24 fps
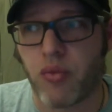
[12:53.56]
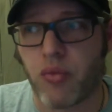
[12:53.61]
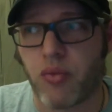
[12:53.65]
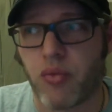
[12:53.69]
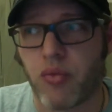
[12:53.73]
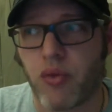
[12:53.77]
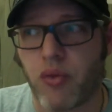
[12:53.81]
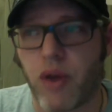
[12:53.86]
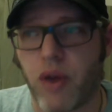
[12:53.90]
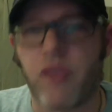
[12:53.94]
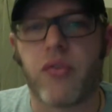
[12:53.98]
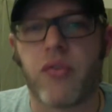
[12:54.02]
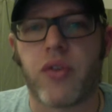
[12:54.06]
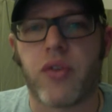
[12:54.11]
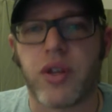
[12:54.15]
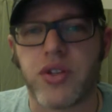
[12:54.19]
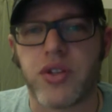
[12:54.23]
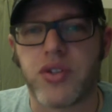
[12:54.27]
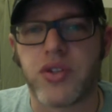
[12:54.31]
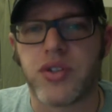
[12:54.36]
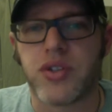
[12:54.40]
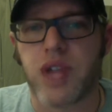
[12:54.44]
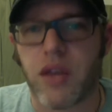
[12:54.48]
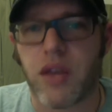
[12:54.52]

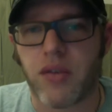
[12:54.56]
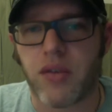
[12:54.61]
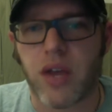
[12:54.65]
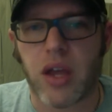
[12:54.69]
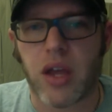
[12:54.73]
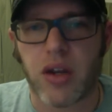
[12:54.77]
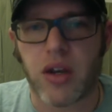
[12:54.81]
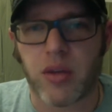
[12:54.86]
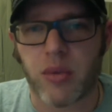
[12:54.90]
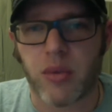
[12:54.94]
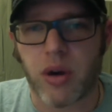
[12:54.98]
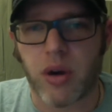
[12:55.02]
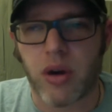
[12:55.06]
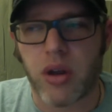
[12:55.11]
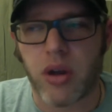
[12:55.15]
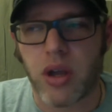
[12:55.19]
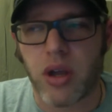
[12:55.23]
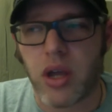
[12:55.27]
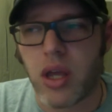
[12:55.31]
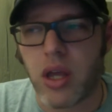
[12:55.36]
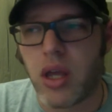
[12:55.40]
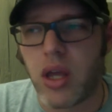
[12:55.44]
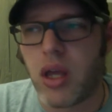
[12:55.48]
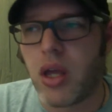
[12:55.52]
reference Dave Canterbury,
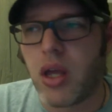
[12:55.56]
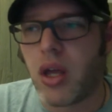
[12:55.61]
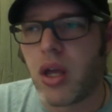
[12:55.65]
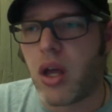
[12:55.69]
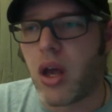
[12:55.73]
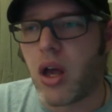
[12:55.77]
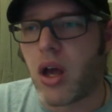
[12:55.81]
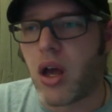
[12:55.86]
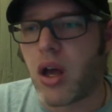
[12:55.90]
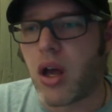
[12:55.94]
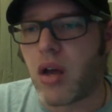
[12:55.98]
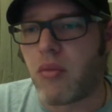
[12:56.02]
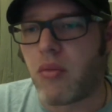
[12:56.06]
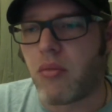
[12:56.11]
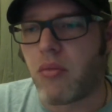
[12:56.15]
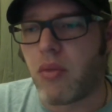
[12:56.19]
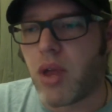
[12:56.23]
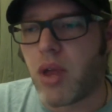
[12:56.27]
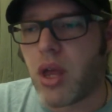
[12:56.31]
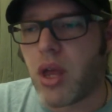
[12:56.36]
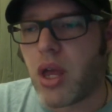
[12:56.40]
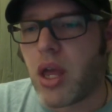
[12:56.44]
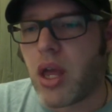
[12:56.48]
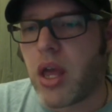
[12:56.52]

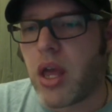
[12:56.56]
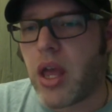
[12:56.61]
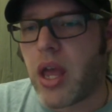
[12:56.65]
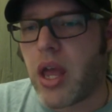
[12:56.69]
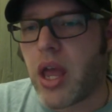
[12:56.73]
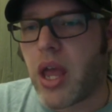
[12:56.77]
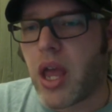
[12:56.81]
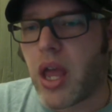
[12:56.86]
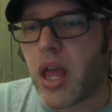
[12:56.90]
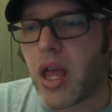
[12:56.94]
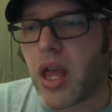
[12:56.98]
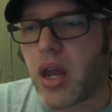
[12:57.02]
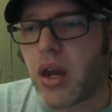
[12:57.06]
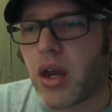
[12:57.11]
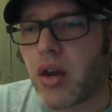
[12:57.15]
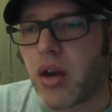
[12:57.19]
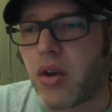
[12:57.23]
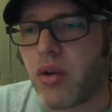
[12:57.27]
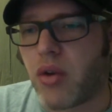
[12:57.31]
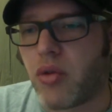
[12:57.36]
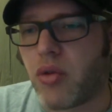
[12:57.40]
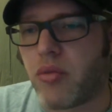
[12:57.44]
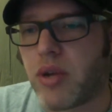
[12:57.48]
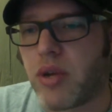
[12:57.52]

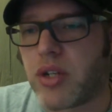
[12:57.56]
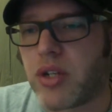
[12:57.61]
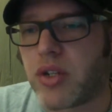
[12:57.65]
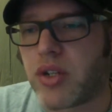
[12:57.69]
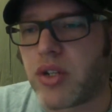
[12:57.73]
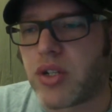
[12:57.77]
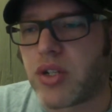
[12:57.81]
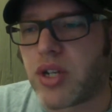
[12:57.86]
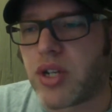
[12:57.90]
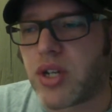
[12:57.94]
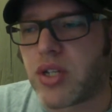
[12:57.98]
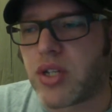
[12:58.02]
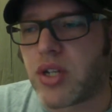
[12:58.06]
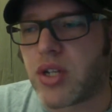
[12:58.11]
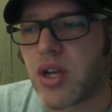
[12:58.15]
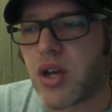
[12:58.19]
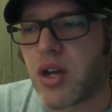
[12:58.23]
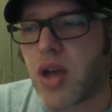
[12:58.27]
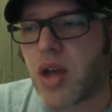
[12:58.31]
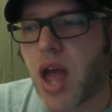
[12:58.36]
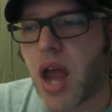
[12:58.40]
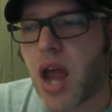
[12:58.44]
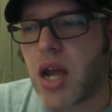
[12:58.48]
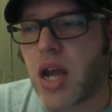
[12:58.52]
and who basically says
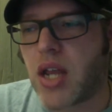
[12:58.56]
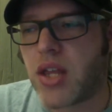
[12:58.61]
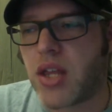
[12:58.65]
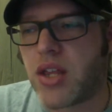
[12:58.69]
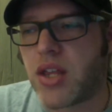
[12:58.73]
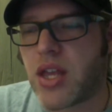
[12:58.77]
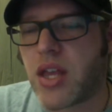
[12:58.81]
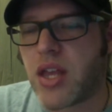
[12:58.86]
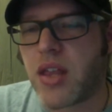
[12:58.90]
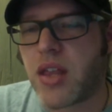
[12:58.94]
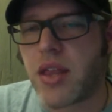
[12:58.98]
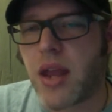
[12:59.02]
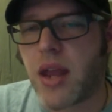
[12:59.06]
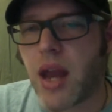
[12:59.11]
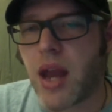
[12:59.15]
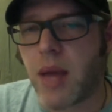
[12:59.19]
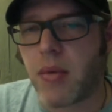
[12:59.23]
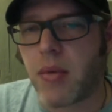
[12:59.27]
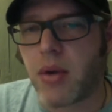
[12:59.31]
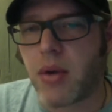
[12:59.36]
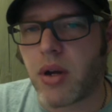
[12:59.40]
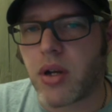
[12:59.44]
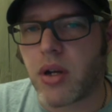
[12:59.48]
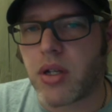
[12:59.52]
anything that
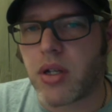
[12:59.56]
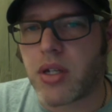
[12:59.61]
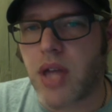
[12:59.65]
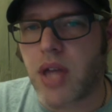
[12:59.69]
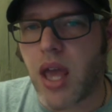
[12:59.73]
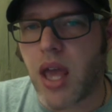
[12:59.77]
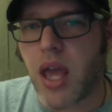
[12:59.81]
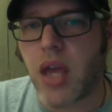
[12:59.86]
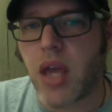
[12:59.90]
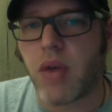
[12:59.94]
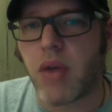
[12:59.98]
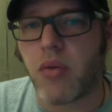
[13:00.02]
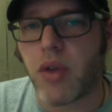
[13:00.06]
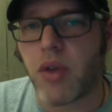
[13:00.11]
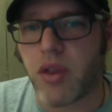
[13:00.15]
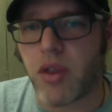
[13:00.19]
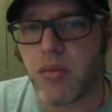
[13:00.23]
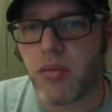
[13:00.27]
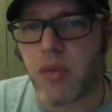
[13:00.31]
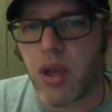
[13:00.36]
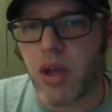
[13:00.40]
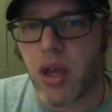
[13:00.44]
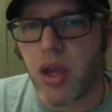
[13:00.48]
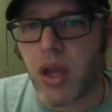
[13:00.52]
I'm going to take
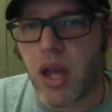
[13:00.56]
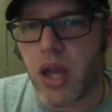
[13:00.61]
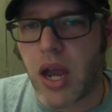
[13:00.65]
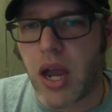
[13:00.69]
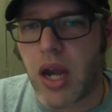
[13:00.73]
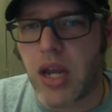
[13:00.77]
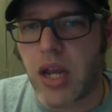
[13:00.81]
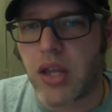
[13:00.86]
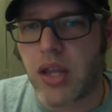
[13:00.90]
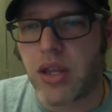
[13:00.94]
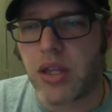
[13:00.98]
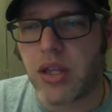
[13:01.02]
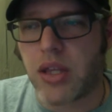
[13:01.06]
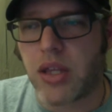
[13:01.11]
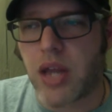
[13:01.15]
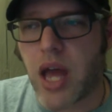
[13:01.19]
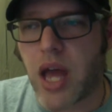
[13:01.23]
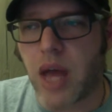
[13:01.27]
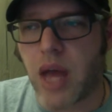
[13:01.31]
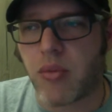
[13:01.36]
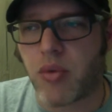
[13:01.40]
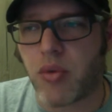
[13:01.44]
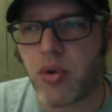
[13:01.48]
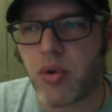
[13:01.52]
with me, anything that
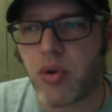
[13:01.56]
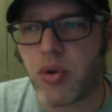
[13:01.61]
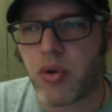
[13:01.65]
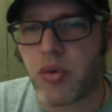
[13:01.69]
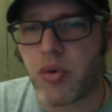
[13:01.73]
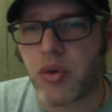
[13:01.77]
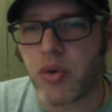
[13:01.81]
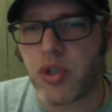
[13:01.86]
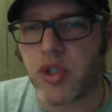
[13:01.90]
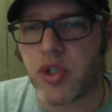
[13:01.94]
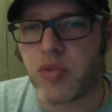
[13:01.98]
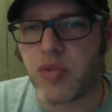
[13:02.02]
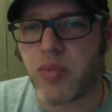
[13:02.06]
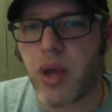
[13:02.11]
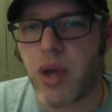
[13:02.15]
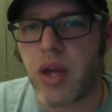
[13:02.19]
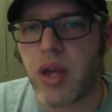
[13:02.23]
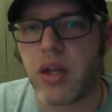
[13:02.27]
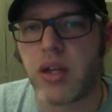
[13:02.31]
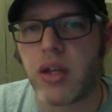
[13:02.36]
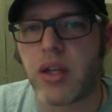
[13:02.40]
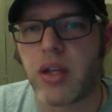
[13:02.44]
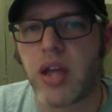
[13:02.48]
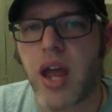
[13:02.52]
I'm going to
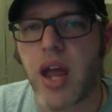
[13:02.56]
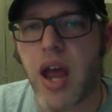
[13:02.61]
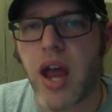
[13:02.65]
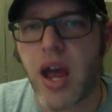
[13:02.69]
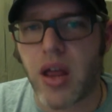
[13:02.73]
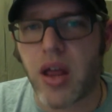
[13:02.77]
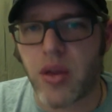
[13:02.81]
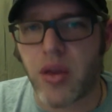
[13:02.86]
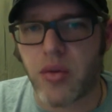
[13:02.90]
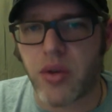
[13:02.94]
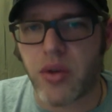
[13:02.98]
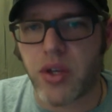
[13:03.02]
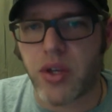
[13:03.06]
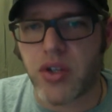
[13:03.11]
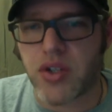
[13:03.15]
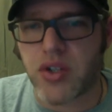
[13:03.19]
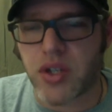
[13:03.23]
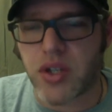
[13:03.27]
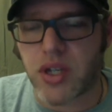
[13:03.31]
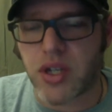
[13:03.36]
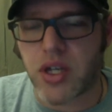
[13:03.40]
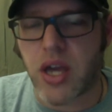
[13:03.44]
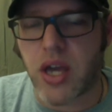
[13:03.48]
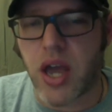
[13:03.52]
expend calories
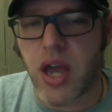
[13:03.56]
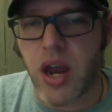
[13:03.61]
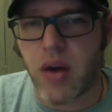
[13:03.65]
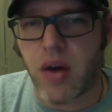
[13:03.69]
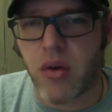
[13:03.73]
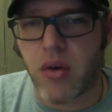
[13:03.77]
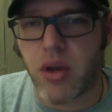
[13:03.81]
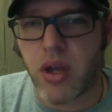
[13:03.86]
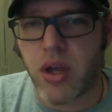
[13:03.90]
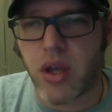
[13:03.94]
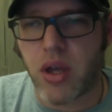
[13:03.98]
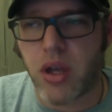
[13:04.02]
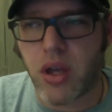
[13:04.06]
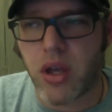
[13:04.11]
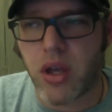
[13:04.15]
to carry,